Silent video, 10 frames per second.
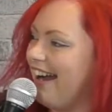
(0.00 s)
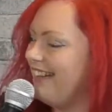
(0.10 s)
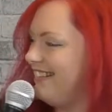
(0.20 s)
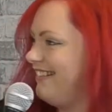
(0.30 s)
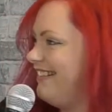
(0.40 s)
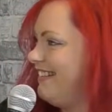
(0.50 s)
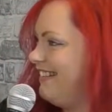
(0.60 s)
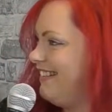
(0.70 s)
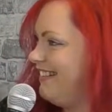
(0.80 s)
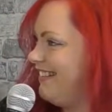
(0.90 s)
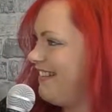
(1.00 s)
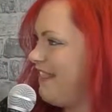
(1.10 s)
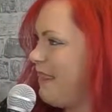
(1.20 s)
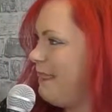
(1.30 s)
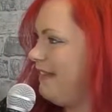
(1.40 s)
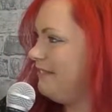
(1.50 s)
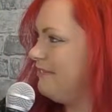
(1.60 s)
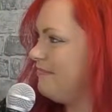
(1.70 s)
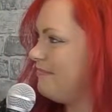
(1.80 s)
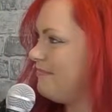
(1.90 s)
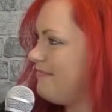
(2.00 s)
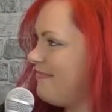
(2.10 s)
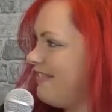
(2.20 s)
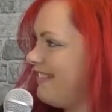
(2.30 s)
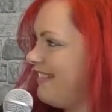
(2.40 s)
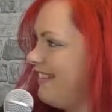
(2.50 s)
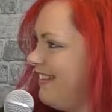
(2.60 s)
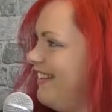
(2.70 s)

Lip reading: The person shown says nothing.